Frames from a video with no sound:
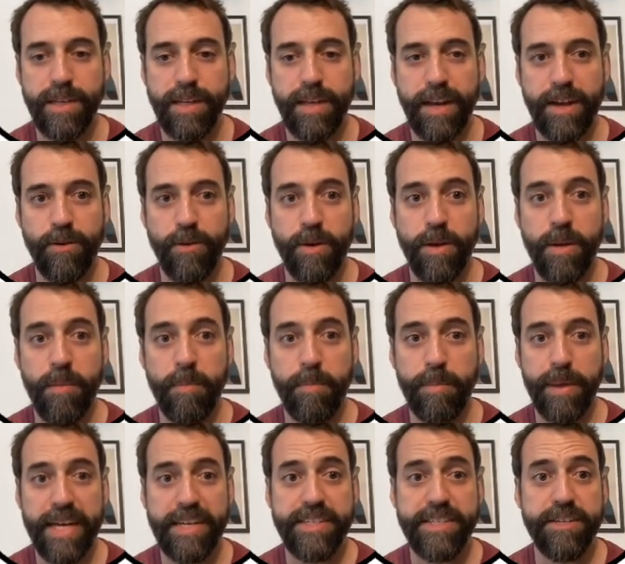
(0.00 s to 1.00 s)
Now,
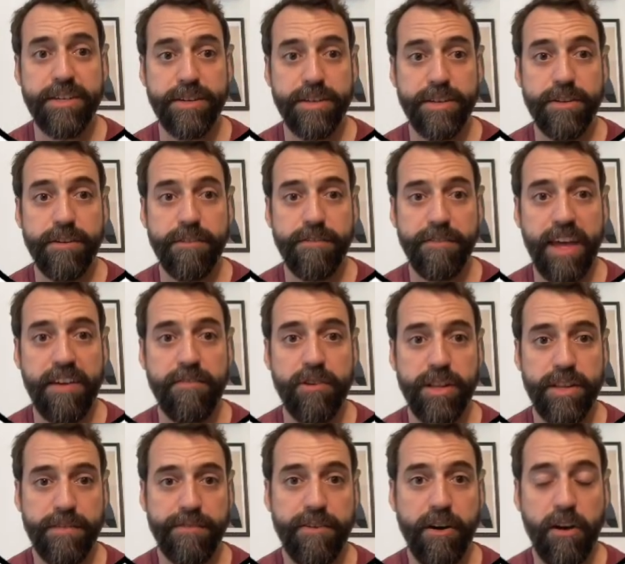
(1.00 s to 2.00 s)
picture your
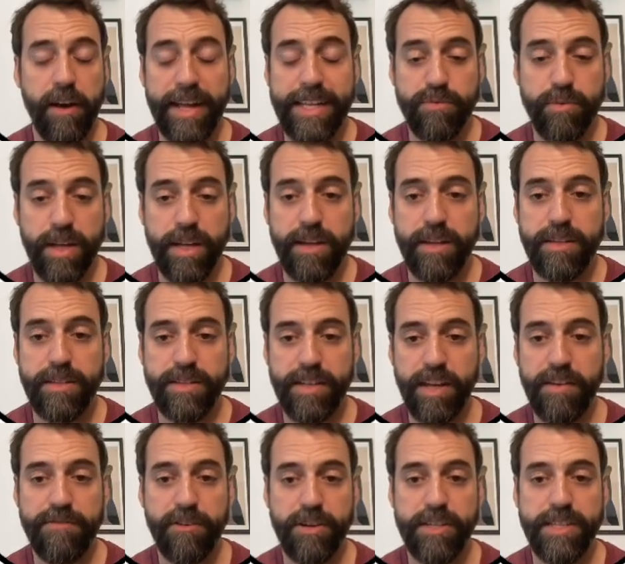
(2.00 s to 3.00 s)
favorite ferroelectric,
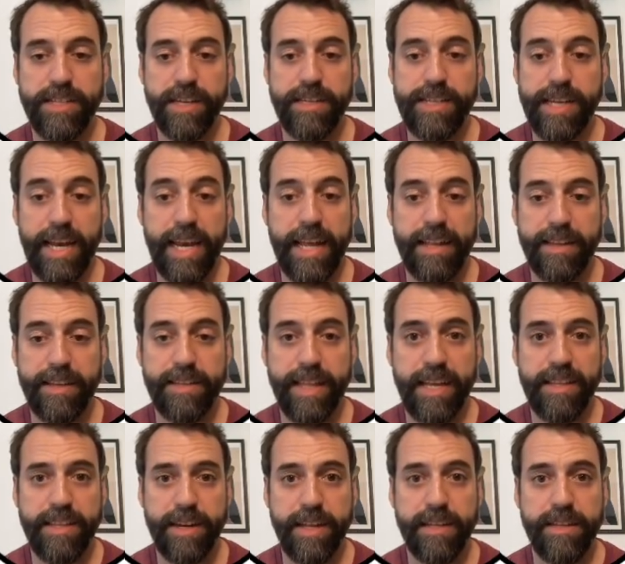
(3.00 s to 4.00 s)
say for instance lead
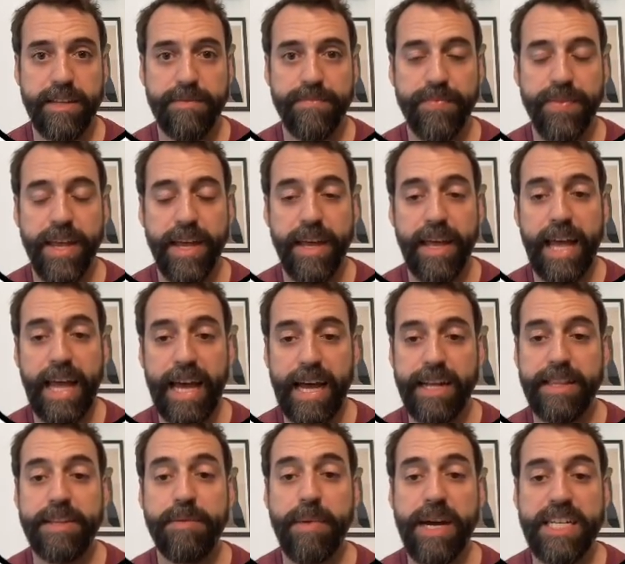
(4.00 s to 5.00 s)
titanate,
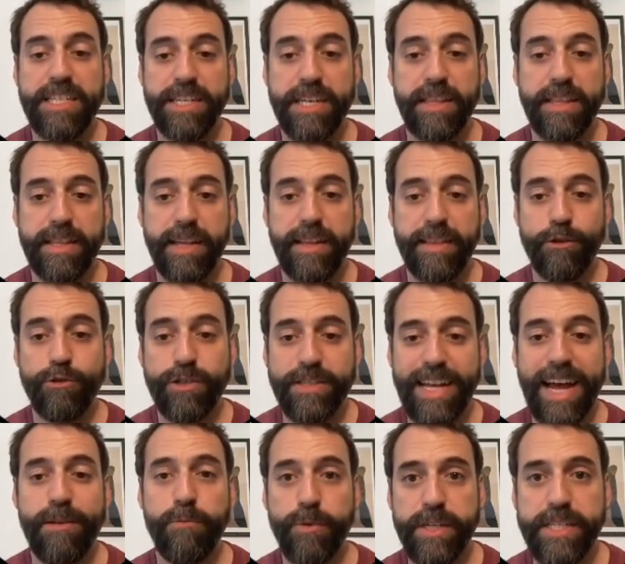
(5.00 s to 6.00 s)
and imagine that you
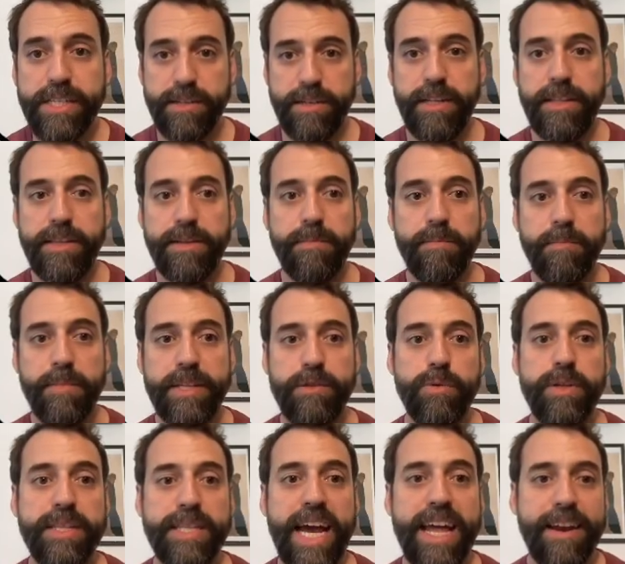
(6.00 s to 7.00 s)
sandwich it
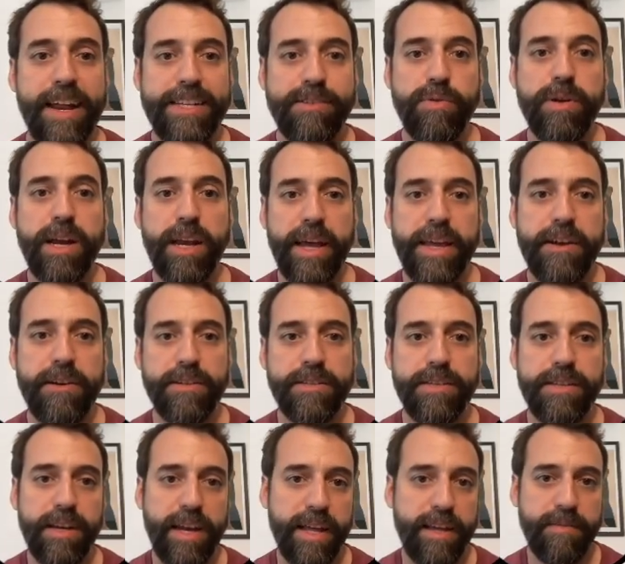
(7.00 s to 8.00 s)
between dielectric
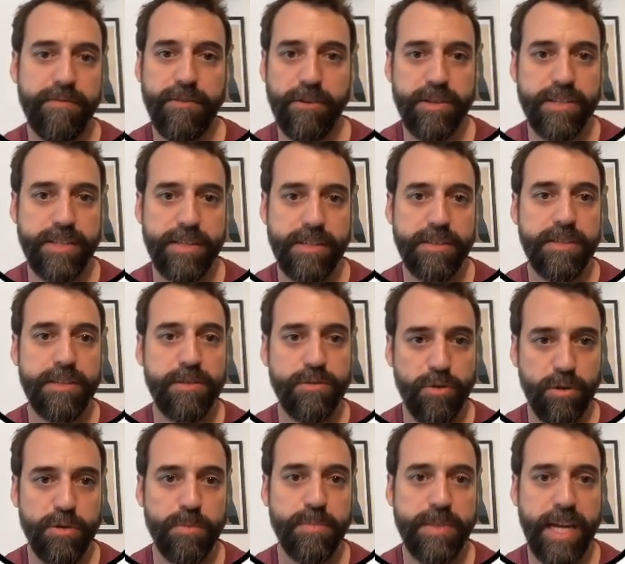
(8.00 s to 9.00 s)
layers, like for instance
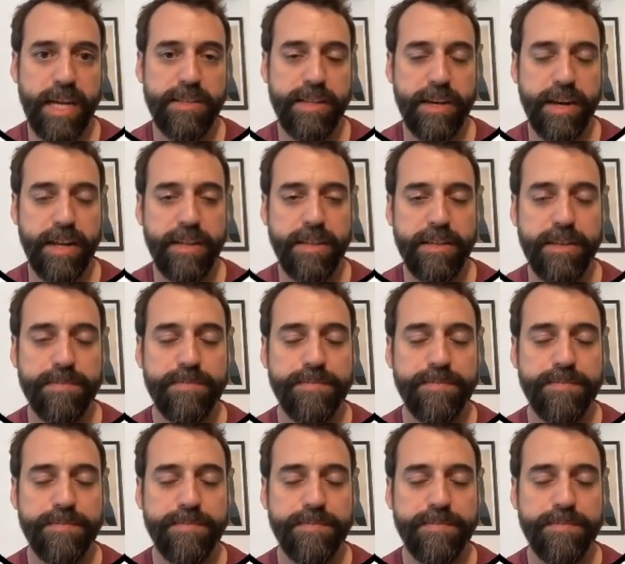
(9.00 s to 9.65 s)
strontium titanate.